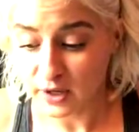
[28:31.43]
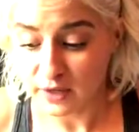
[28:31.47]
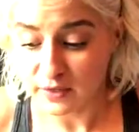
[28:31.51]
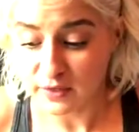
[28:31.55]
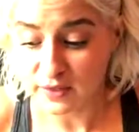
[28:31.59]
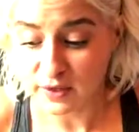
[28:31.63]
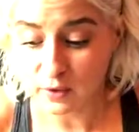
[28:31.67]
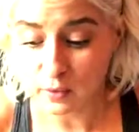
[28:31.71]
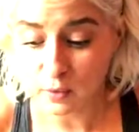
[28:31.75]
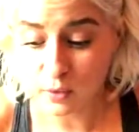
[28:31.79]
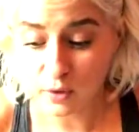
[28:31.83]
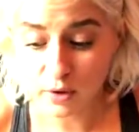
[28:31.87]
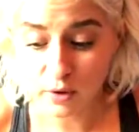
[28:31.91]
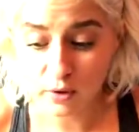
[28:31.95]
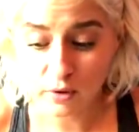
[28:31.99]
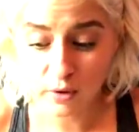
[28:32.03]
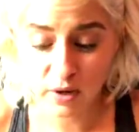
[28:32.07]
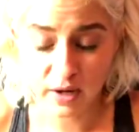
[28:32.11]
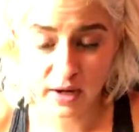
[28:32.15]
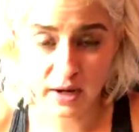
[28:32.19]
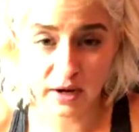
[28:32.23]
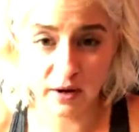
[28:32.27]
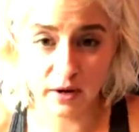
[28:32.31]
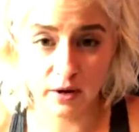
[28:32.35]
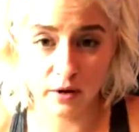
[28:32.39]
The oral
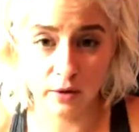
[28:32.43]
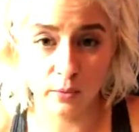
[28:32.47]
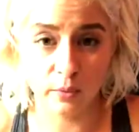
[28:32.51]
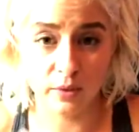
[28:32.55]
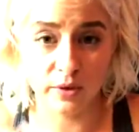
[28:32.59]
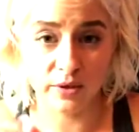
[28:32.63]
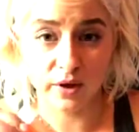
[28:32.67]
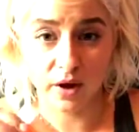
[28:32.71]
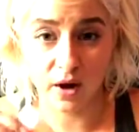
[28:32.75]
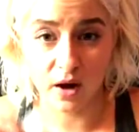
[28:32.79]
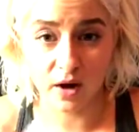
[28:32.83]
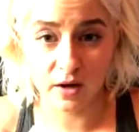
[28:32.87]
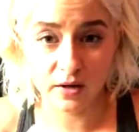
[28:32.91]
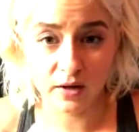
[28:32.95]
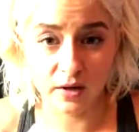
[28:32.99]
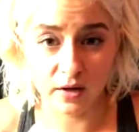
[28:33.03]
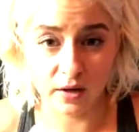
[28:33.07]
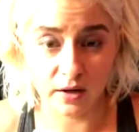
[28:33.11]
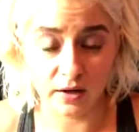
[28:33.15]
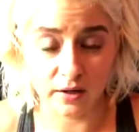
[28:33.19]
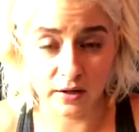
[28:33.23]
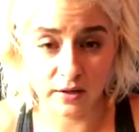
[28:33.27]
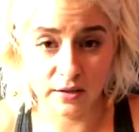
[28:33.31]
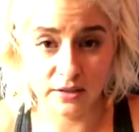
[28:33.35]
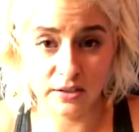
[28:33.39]
care with On
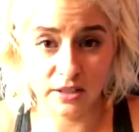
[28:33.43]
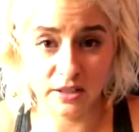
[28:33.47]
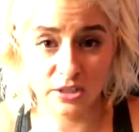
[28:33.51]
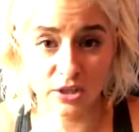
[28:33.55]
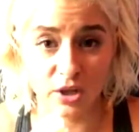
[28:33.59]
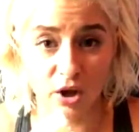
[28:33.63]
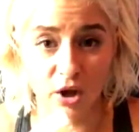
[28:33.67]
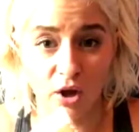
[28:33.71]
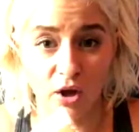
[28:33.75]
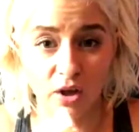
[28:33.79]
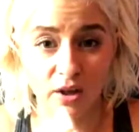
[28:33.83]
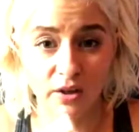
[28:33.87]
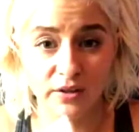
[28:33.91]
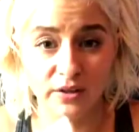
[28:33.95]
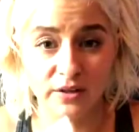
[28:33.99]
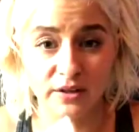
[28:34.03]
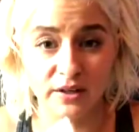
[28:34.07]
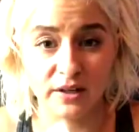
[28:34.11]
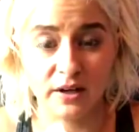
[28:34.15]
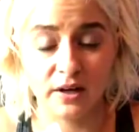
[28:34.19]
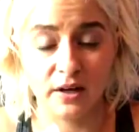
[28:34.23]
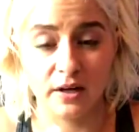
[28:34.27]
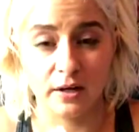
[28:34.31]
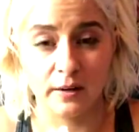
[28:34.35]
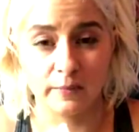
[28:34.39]
Guard does all the
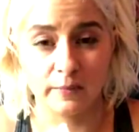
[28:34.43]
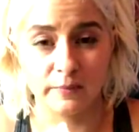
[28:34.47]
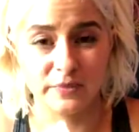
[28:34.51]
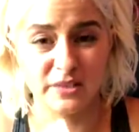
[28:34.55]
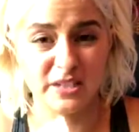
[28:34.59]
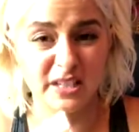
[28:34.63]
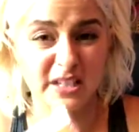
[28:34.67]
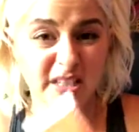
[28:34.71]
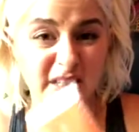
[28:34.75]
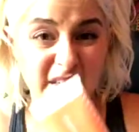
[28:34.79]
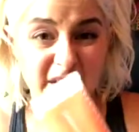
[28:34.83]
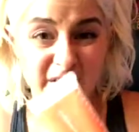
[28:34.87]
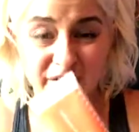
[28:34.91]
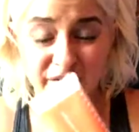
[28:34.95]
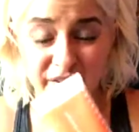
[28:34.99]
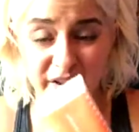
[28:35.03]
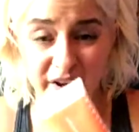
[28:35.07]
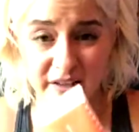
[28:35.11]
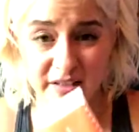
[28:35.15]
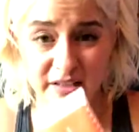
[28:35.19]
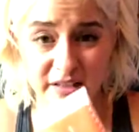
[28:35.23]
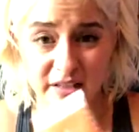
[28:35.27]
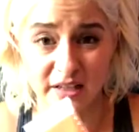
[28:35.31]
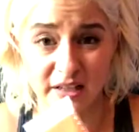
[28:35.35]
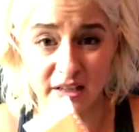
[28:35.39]

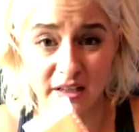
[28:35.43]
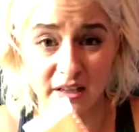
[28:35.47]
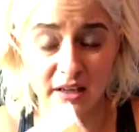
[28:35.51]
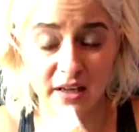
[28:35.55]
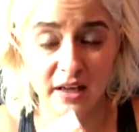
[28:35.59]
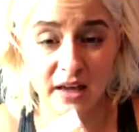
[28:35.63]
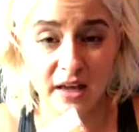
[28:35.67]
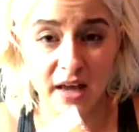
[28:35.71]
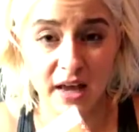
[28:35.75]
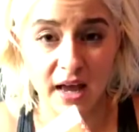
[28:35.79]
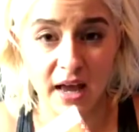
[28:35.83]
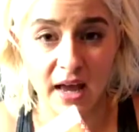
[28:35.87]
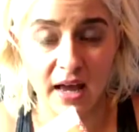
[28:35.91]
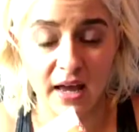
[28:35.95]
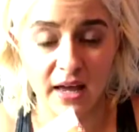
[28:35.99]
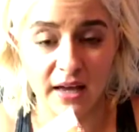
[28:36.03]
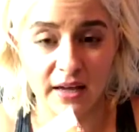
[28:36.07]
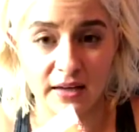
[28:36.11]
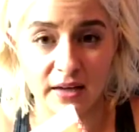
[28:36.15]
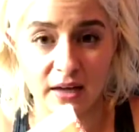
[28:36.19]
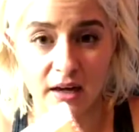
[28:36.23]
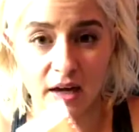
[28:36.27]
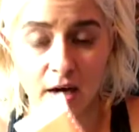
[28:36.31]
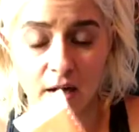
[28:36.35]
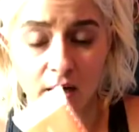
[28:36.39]
disinfecting
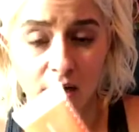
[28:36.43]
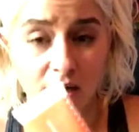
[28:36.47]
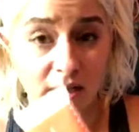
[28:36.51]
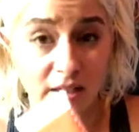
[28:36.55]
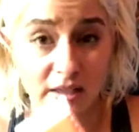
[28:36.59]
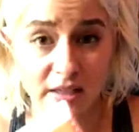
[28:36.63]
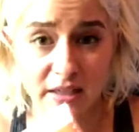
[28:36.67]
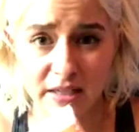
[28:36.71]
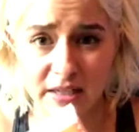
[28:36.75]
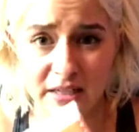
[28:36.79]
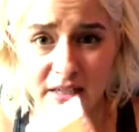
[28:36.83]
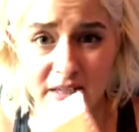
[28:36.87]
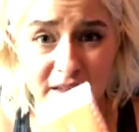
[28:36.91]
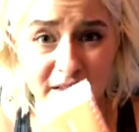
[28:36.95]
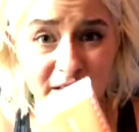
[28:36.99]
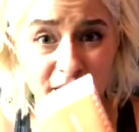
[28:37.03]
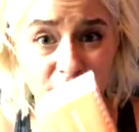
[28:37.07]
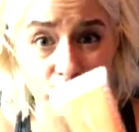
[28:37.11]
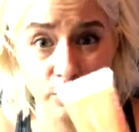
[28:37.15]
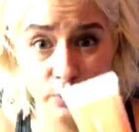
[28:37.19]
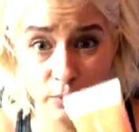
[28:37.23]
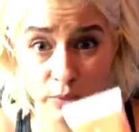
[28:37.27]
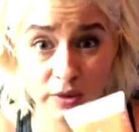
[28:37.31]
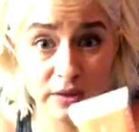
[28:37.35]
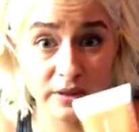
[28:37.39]
and cleaning that
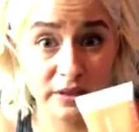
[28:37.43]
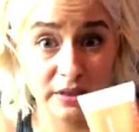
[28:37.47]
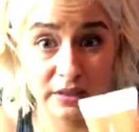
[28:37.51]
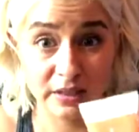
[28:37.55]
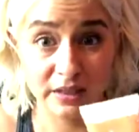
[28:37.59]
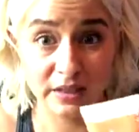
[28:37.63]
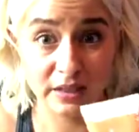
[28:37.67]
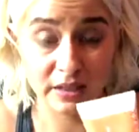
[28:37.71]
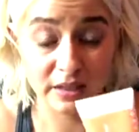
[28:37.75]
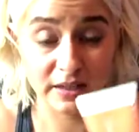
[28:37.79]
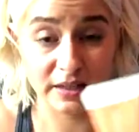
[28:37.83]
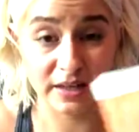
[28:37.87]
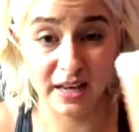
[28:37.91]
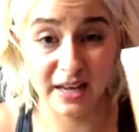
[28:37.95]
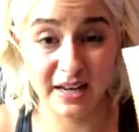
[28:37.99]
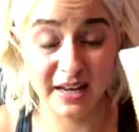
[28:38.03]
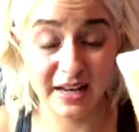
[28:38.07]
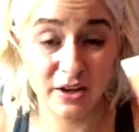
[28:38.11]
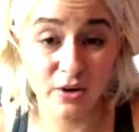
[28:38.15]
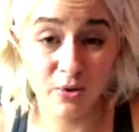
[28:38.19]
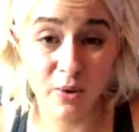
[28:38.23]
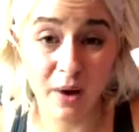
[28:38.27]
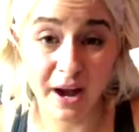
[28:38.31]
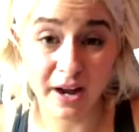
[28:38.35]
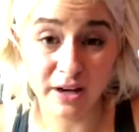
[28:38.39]
you really need, and
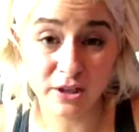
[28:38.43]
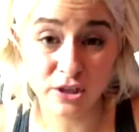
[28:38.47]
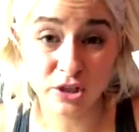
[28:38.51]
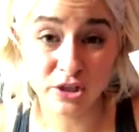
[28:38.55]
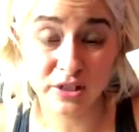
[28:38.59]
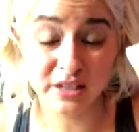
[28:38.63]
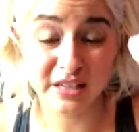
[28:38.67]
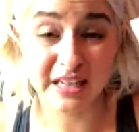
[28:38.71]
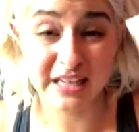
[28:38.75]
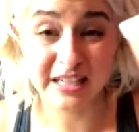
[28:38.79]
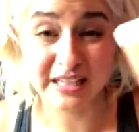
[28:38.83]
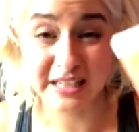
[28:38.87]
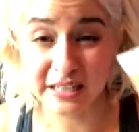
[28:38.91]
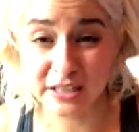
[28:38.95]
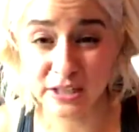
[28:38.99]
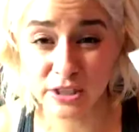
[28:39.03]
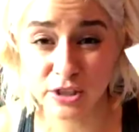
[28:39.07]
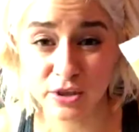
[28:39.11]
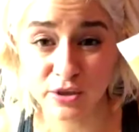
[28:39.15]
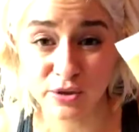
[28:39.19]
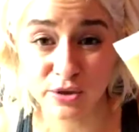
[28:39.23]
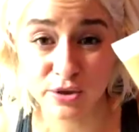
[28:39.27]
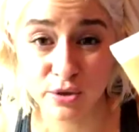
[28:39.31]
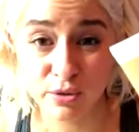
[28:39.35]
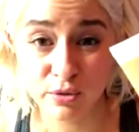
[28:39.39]
you actually clean
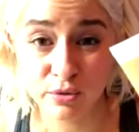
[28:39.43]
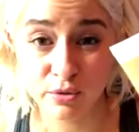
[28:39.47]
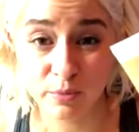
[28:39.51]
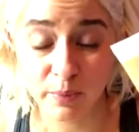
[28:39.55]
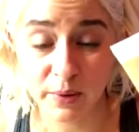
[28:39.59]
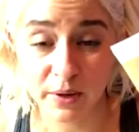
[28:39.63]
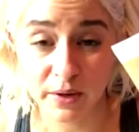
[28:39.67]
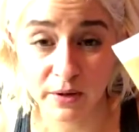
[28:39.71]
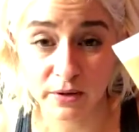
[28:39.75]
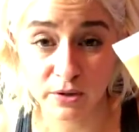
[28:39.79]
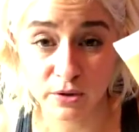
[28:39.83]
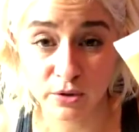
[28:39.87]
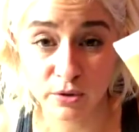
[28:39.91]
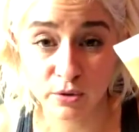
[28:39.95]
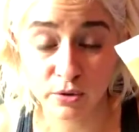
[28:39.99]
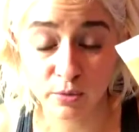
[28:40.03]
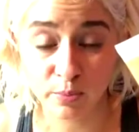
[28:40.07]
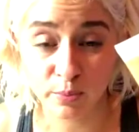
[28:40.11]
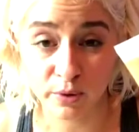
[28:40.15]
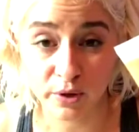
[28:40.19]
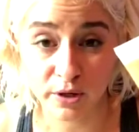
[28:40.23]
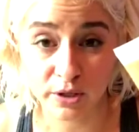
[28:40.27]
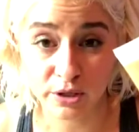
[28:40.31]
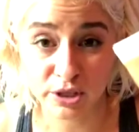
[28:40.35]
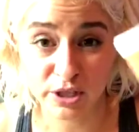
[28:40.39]
your
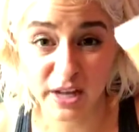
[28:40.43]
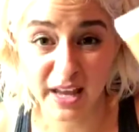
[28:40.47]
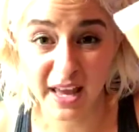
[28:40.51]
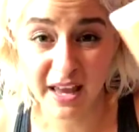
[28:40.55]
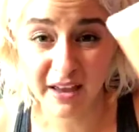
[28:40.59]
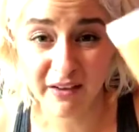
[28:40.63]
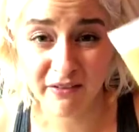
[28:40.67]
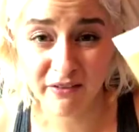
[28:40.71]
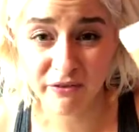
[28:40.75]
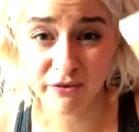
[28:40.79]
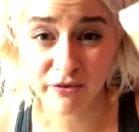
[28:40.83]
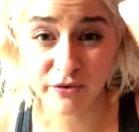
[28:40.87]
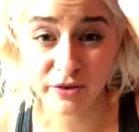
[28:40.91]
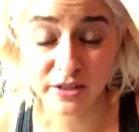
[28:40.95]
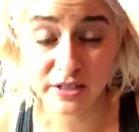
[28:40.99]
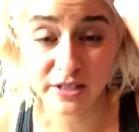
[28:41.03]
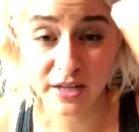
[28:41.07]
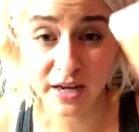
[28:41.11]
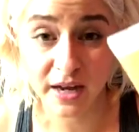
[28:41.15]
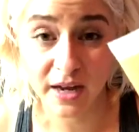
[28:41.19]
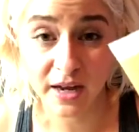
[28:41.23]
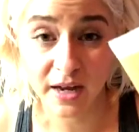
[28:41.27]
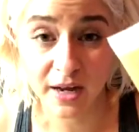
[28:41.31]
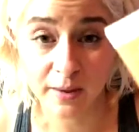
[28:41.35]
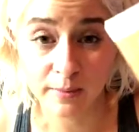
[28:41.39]
toothbrush every
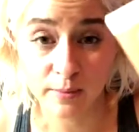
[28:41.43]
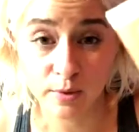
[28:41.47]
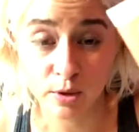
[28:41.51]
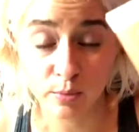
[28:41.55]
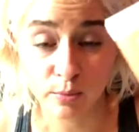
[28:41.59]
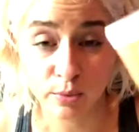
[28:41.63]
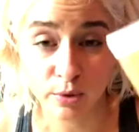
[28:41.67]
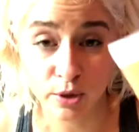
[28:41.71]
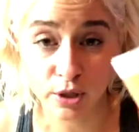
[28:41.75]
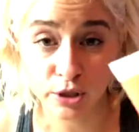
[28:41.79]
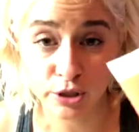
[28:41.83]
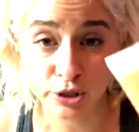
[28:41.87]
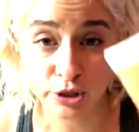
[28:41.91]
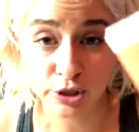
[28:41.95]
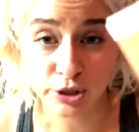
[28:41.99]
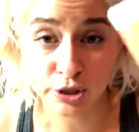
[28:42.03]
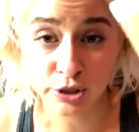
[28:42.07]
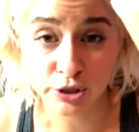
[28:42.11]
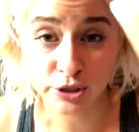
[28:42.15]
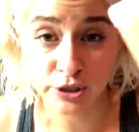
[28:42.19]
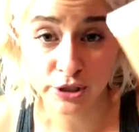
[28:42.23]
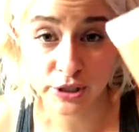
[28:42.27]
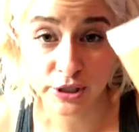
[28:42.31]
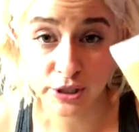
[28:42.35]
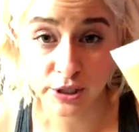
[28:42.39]
time you brush your
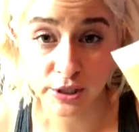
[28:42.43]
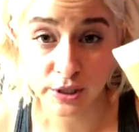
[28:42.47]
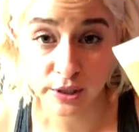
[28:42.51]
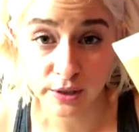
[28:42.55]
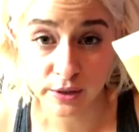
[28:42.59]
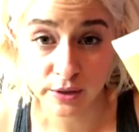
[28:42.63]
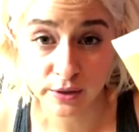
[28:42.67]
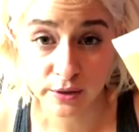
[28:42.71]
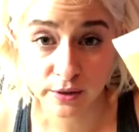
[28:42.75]
teeth.